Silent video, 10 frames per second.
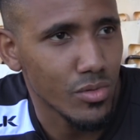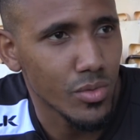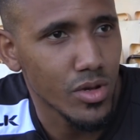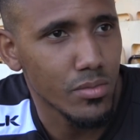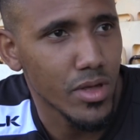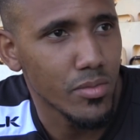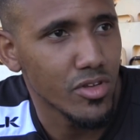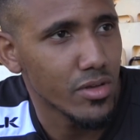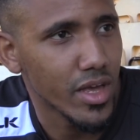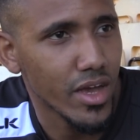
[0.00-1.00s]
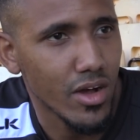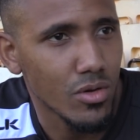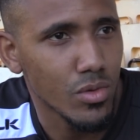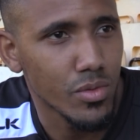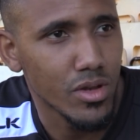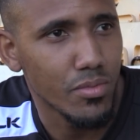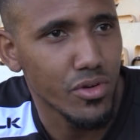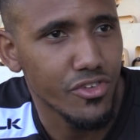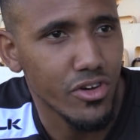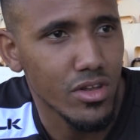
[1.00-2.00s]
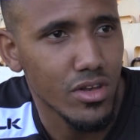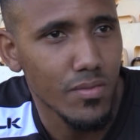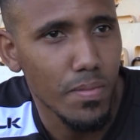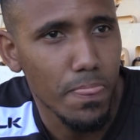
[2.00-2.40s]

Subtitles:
we want to be able to kick on, we want to push on